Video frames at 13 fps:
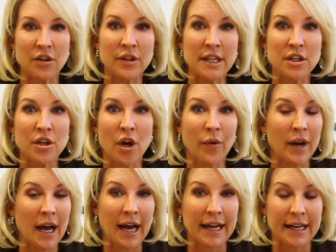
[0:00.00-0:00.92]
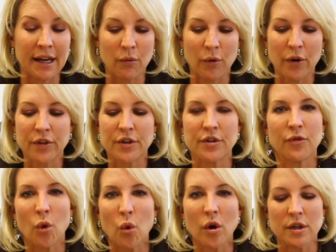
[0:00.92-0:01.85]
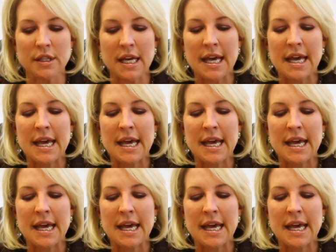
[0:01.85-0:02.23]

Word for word: you need to know in a high net worth divorce